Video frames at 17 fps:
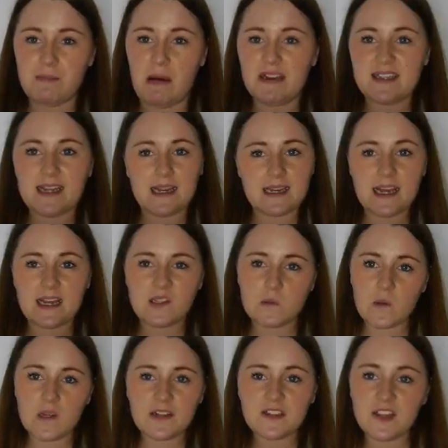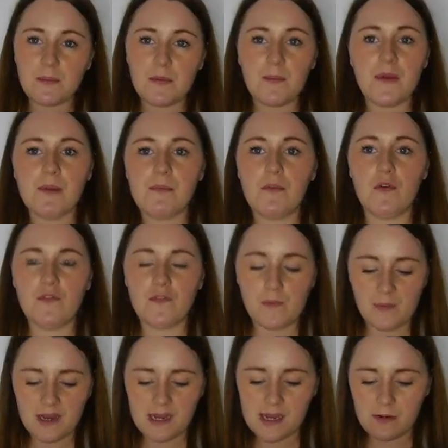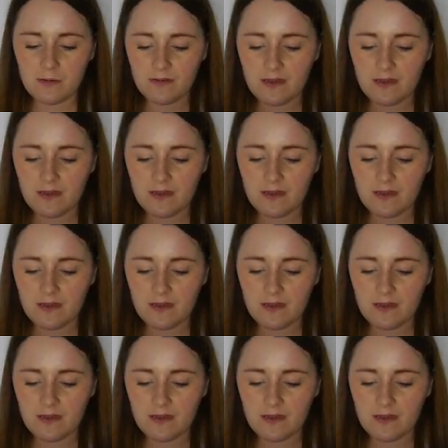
and my dad has one, so I'm a bit more familiar